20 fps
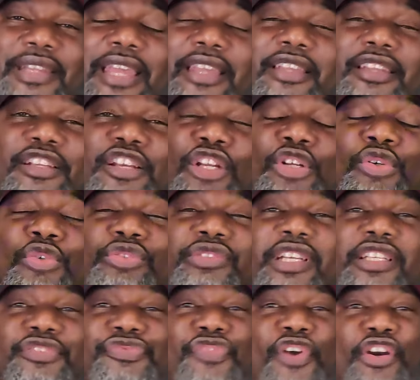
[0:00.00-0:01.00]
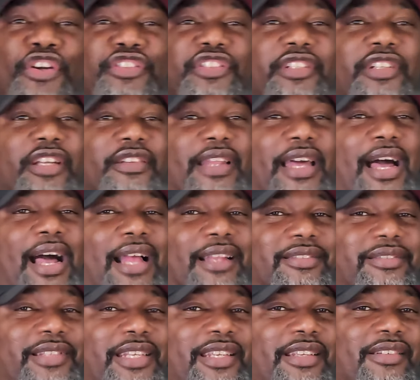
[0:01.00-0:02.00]
that concludes this version of the hot
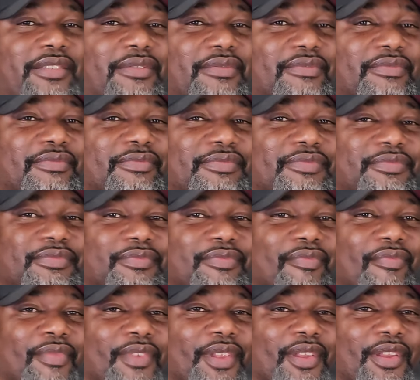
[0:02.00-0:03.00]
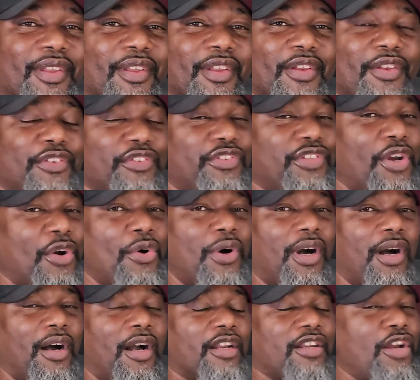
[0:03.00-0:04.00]
seat.
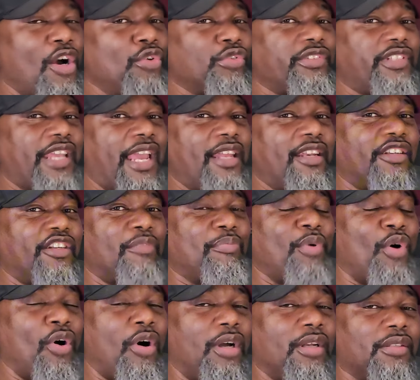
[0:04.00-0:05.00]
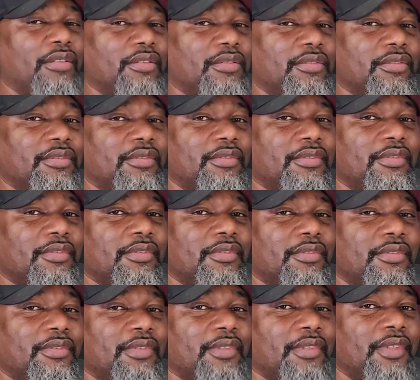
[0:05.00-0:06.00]
So, Coach Kalen DeBoer
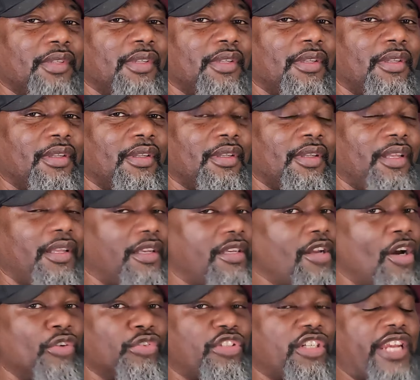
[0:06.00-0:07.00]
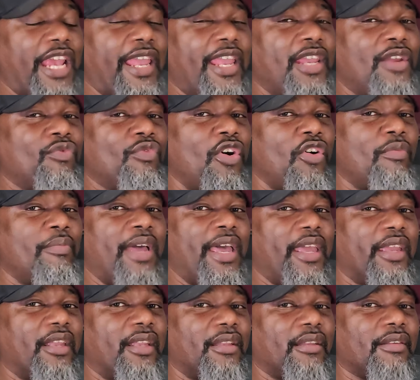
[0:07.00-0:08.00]
and Coach Kane
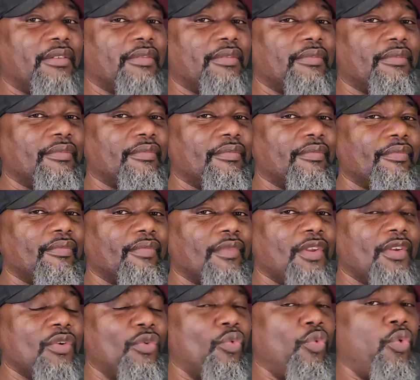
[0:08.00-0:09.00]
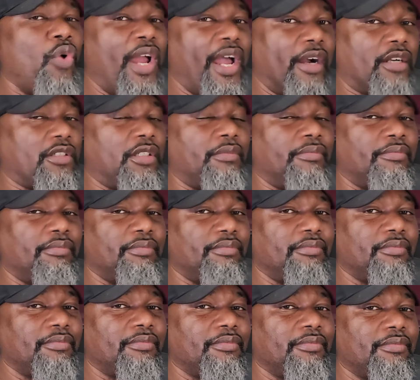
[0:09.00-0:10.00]
Womack, welcome
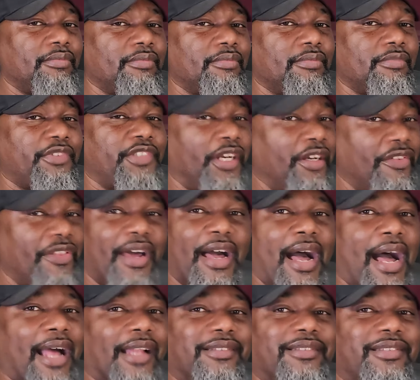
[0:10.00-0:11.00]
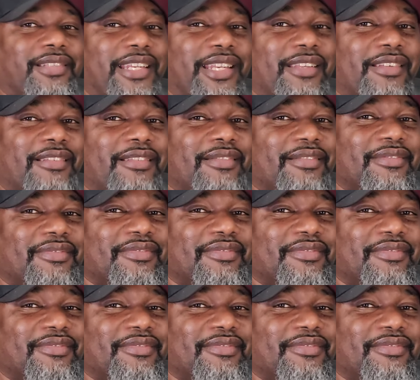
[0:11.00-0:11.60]
to the hot seat.